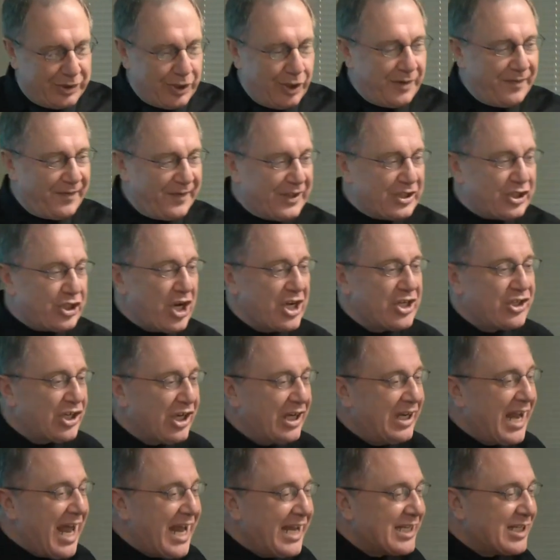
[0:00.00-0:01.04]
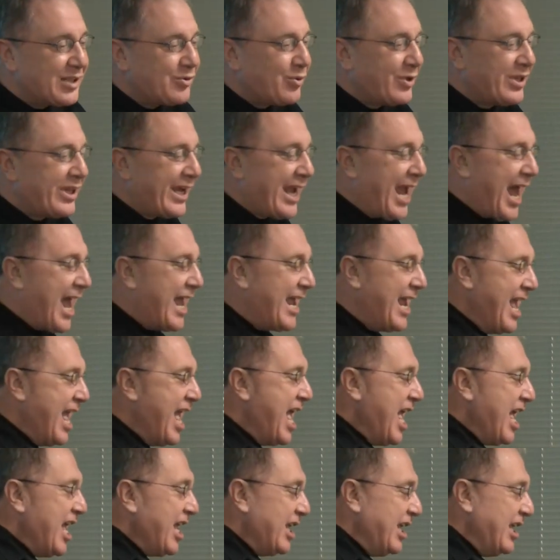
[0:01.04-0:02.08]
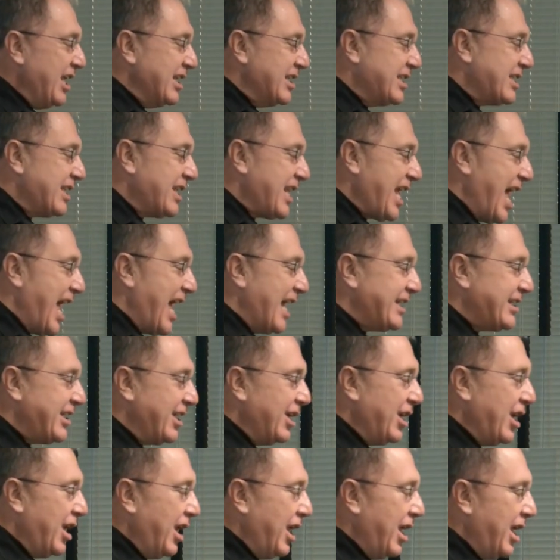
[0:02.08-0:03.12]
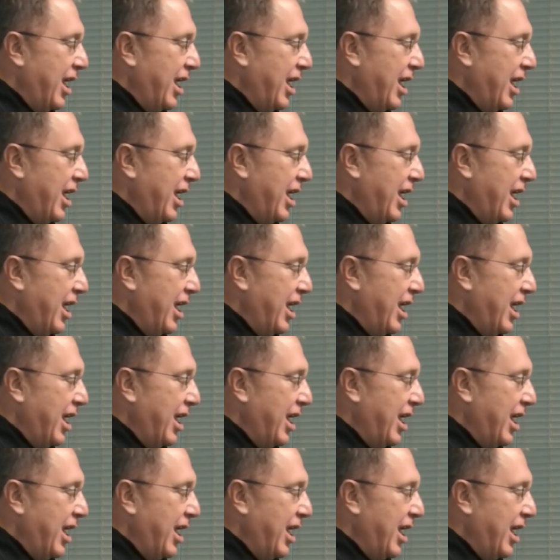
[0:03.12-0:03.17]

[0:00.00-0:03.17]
sort of exchanging letters with the guy, is that